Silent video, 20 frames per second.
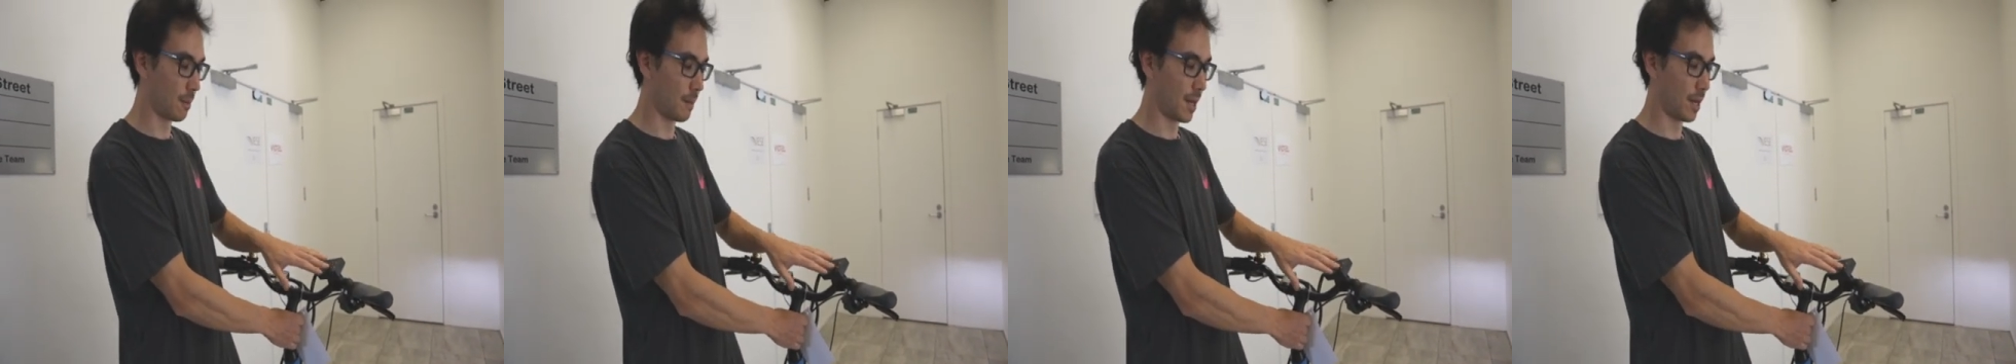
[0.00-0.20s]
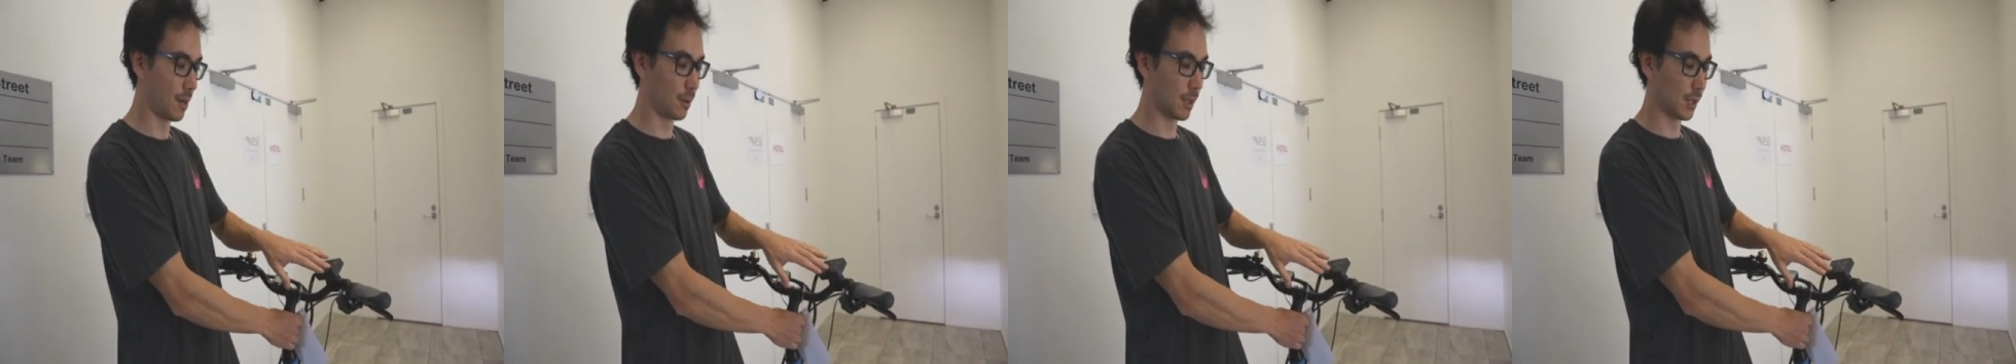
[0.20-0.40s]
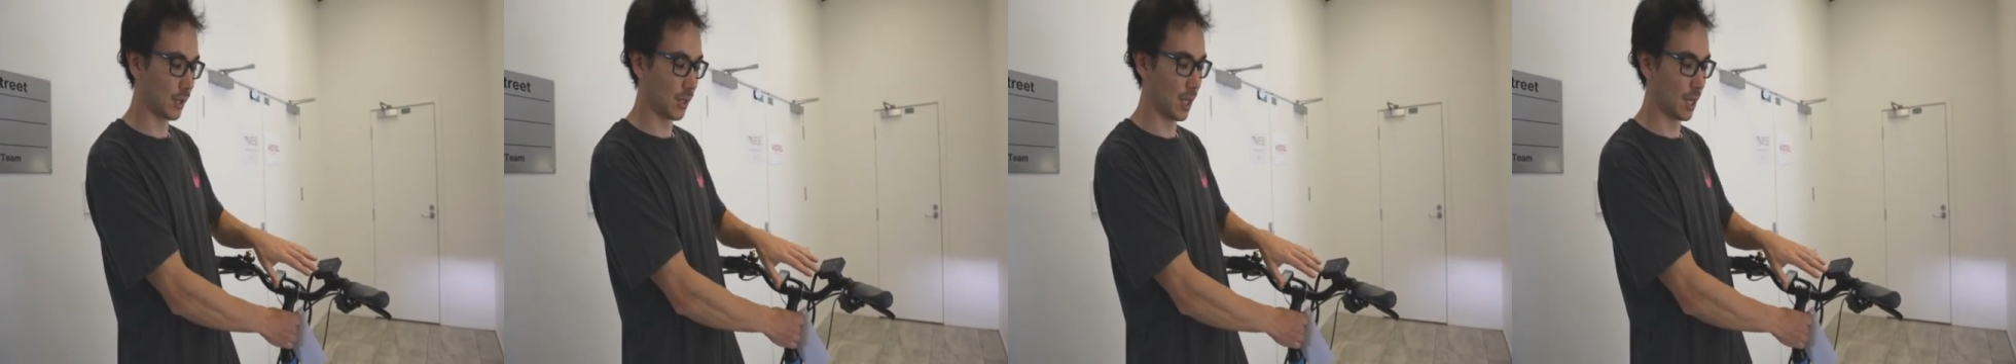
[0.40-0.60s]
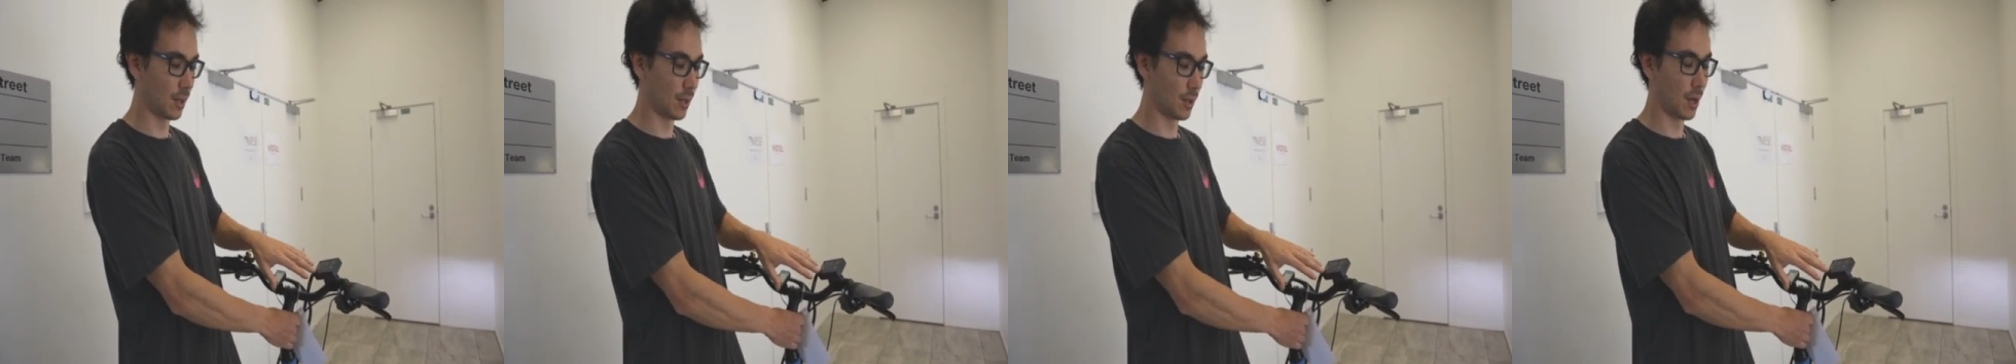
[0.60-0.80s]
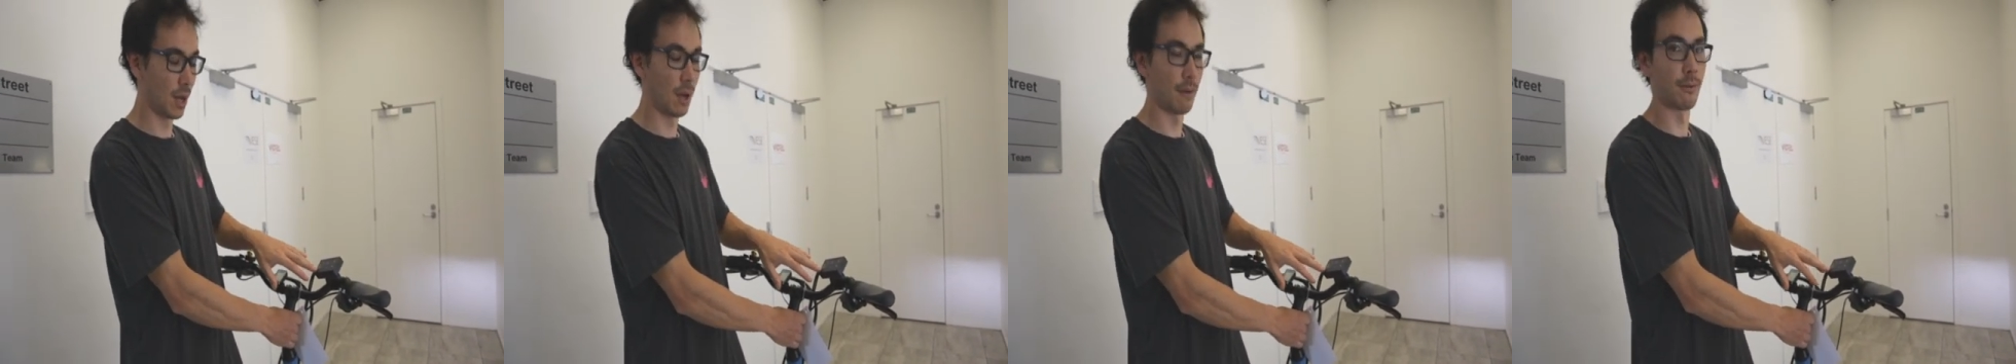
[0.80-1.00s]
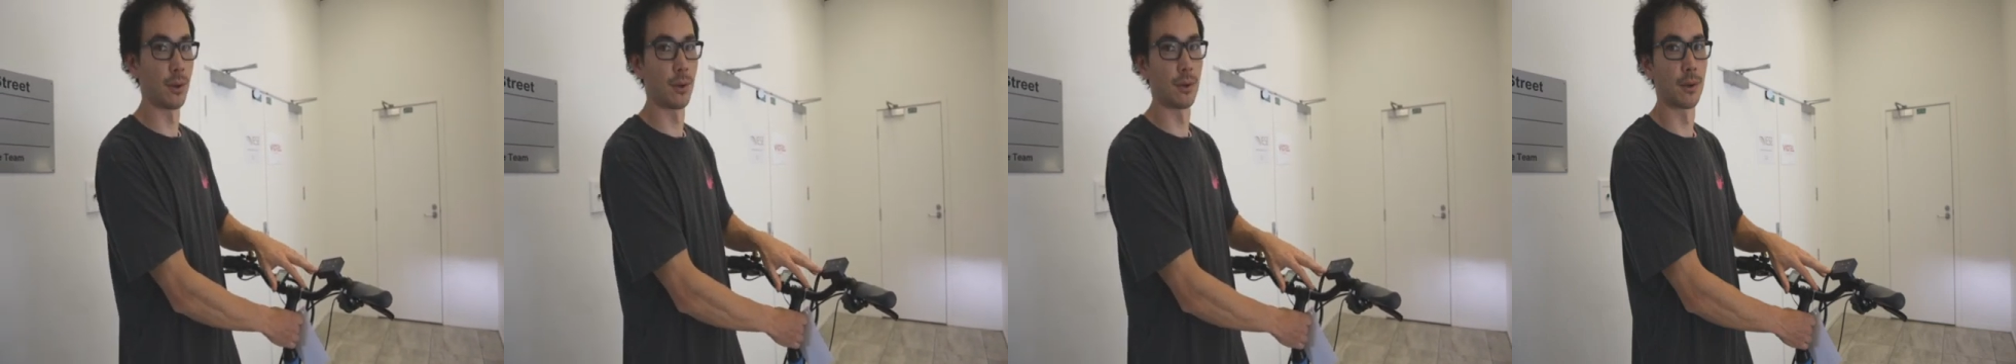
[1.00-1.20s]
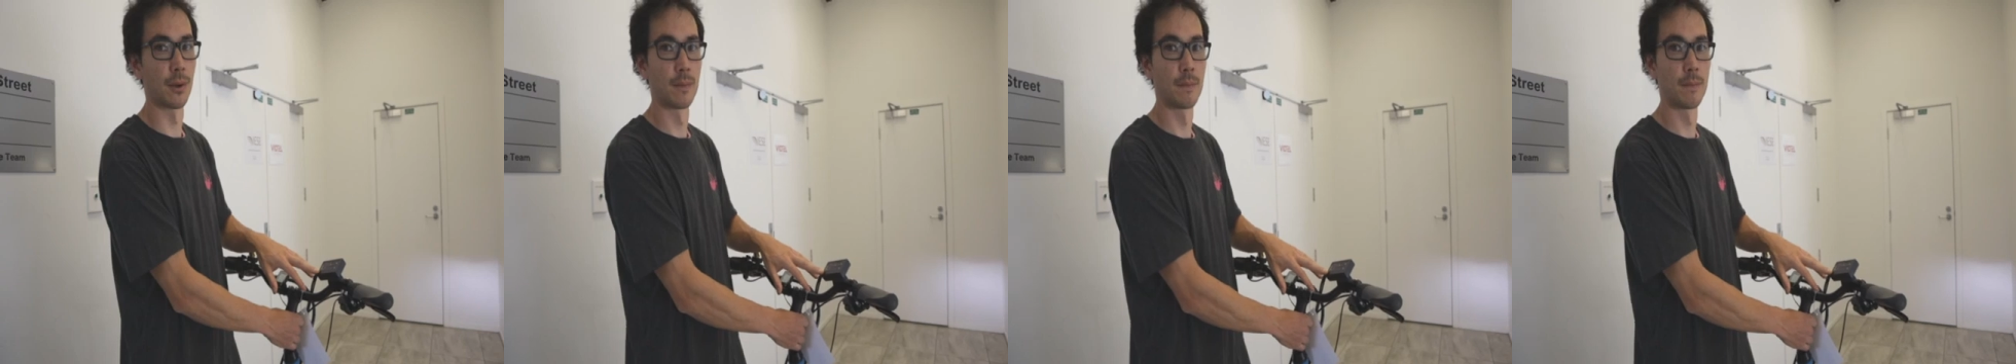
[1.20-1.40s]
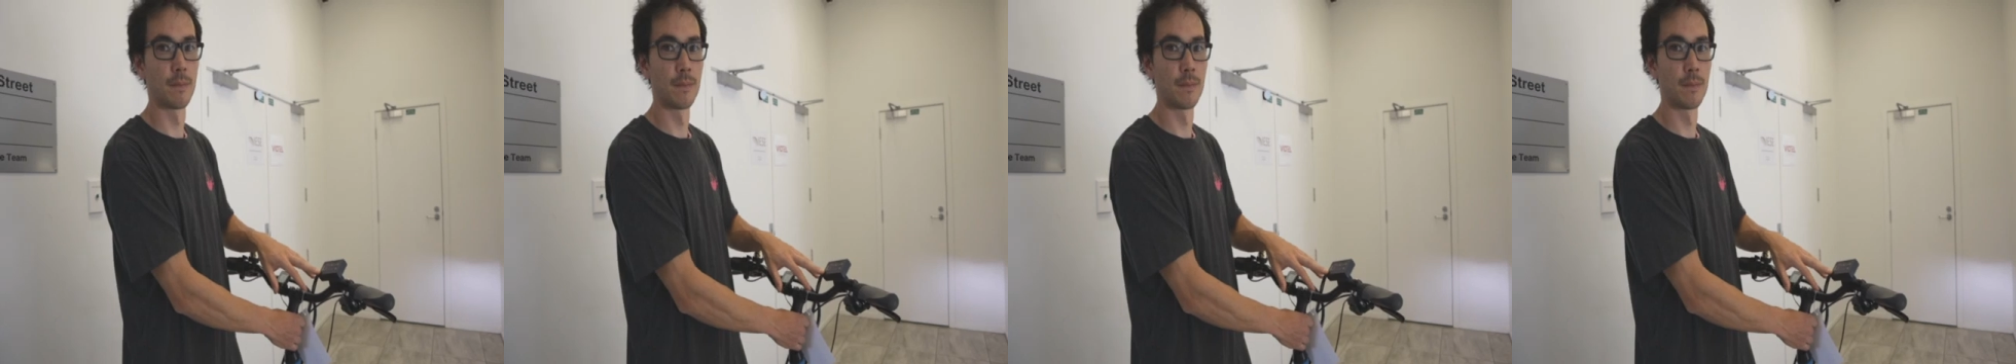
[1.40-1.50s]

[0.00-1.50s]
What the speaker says: no matter what setting you have it on.